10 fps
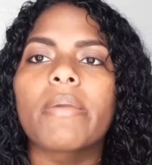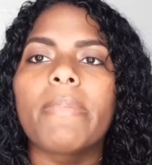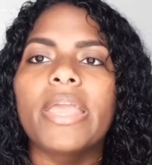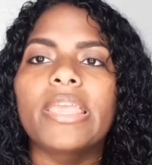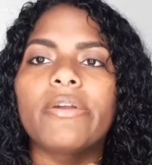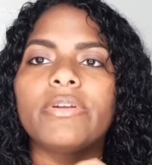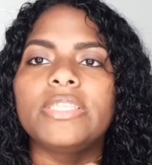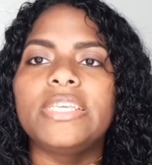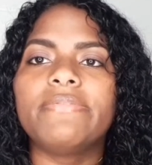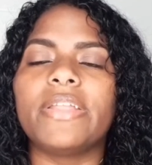my
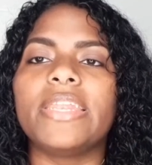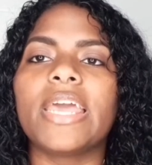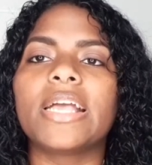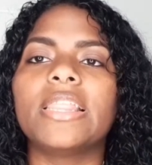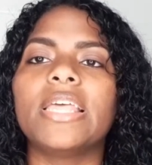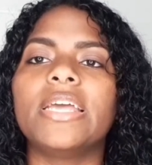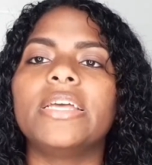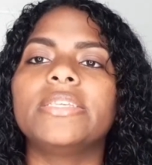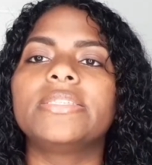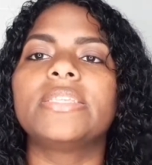Karativa
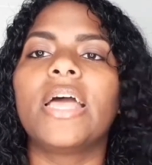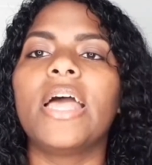necklace.